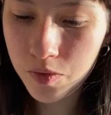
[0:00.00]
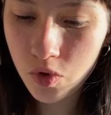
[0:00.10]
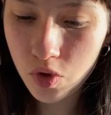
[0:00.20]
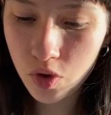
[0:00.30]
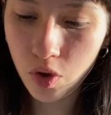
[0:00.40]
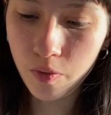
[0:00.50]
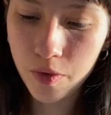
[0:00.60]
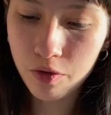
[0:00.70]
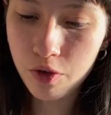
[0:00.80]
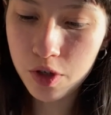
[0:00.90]
So the
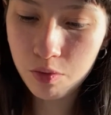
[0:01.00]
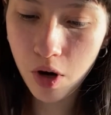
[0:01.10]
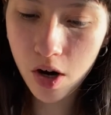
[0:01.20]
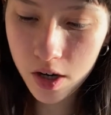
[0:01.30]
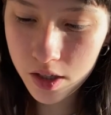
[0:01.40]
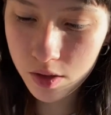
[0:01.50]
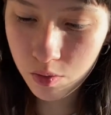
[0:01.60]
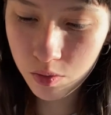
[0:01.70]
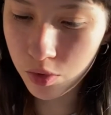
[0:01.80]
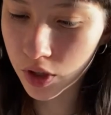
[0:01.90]
first bar is
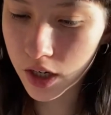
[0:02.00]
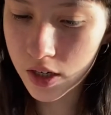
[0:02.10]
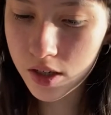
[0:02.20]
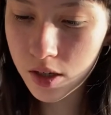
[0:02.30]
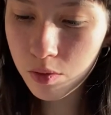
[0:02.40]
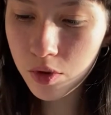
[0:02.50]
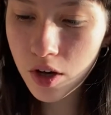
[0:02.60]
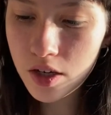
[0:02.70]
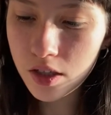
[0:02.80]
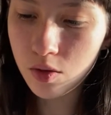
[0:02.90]
pretty simple
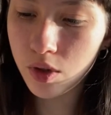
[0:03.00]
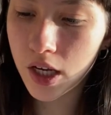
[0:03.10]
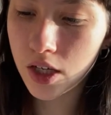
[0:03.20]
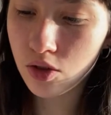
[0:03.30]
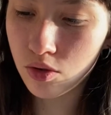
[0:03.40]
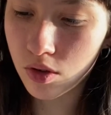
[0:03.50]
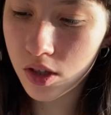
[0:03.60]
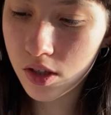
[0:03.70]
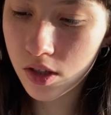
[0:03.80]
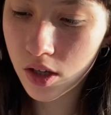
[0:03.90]
until we get to
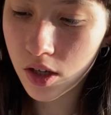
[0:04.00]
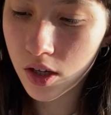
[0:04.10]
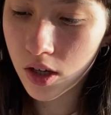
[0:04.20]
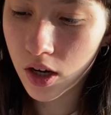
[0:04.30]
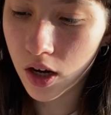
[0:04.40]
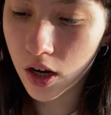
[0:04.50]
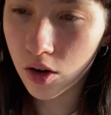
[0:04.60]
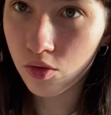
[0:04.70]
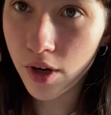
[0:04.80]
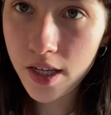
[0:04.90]
this
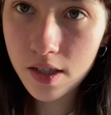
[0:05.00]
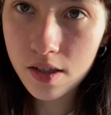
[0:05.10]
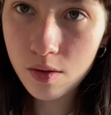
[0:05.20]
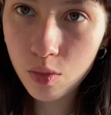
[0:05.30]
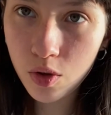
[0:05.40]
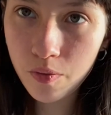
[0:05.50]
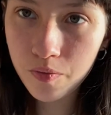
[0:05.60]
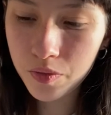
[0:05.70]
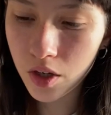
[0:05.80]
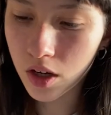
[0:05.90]
rest symbol.
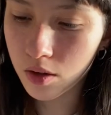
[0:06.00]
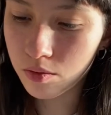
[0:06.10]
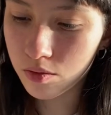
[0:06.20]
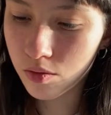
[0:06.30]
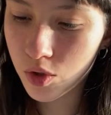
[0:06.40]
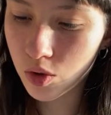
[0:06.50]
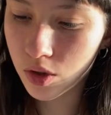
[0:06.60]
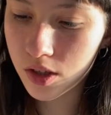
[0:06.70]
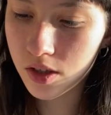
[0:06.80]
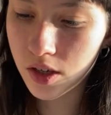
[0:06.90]
So
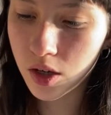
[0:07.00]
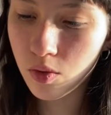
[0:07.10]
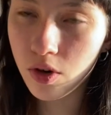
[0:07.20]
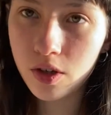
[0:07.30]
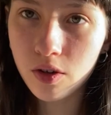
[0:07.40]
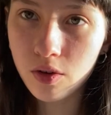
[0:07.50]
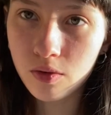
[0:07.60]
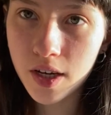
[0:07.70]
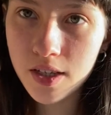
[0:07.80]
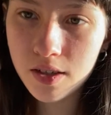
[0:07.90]
this is a quarter note
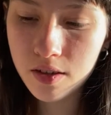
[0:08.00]
rest,